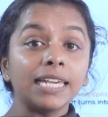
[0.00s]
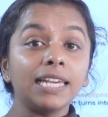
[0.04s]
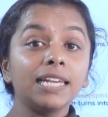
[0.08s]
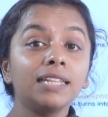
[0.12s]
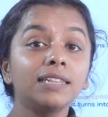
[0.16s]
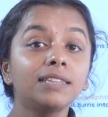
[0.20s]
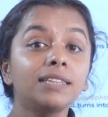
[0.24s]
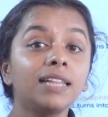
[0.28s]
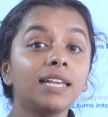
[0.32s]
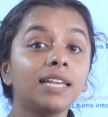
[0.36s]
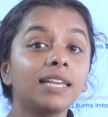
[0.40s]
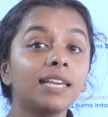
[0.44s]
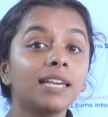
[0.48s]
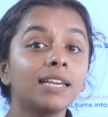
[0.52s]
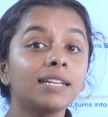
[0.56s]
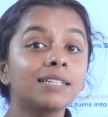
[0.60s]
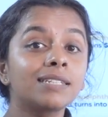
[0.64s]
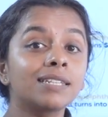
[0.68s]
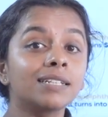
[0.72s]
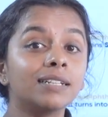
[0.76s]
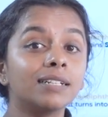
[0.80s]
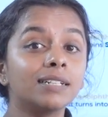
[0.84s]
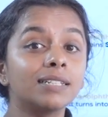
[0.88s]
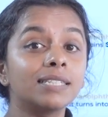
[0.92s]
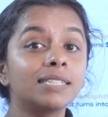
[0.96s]

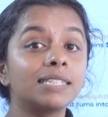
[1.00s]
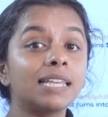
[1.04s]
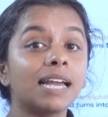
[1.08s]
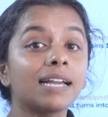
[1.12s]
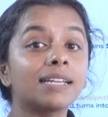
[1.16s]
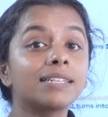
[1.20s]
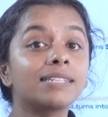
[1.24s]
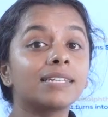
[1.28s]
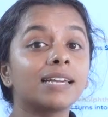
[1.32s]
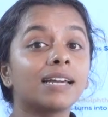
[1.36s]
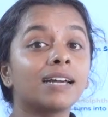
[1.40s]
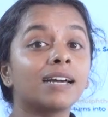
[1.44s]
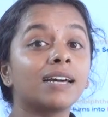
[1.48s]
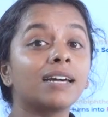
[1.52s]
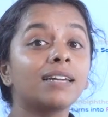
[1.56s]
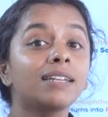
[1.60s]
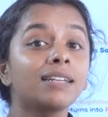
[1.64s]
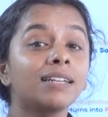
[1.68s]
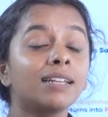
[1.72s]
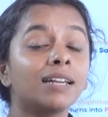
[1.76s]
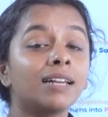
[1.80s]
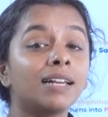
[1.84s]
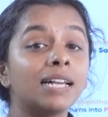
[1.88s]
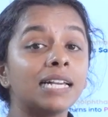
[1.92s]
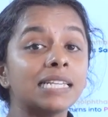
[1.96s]
indicators that
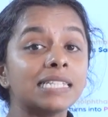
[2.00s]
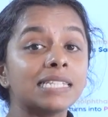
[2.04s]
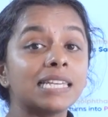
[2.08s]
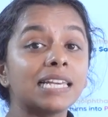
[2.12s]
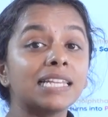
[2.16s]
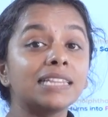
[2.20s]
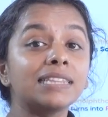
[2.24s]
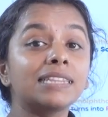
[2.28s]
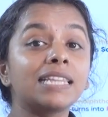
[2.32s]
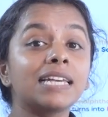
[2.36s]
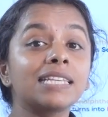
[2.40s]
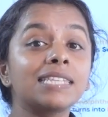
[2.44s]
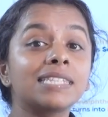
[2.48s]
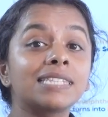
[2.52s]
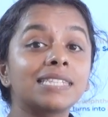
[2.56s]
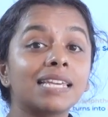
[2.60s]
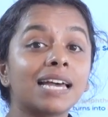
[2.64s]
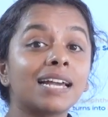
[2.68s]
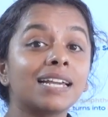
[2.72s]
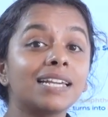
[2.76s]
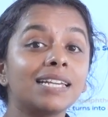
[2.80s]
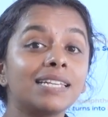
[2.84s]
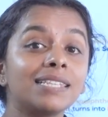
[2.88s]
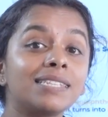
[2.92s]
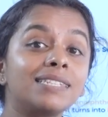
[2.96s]
are
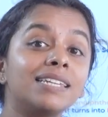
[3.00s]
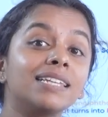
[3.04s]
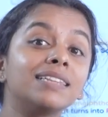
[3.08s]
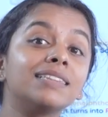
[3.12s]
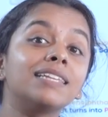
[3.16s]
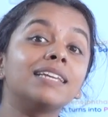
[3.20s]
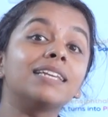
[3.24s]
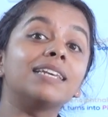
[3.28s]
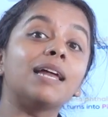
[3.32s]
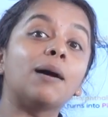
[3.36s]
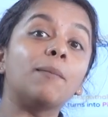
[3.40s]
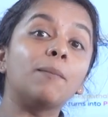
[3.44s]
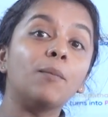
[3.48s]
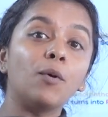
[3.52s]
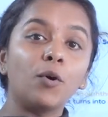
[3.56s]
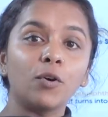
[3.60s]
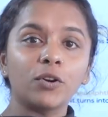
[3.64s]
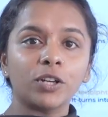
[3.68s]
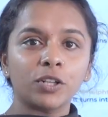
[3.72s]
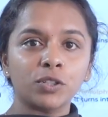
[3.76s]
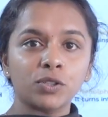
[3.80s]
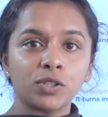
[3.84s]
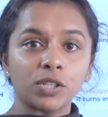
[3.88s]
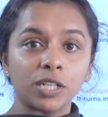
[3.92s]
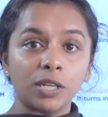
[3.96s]
synthesized in the
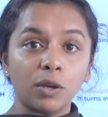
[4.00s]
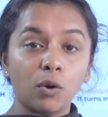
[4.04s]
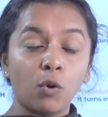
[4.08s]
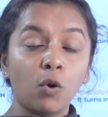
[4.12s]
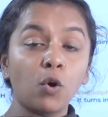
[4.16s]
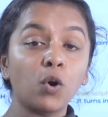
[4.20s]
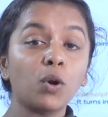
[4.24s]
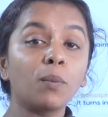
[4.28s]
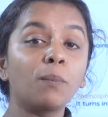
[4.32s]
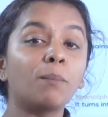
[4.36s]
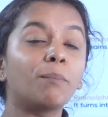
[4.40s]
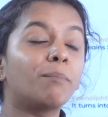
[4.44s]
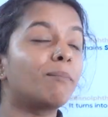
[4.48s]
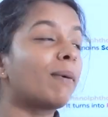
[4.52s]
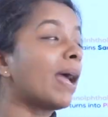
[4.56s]
laboratory or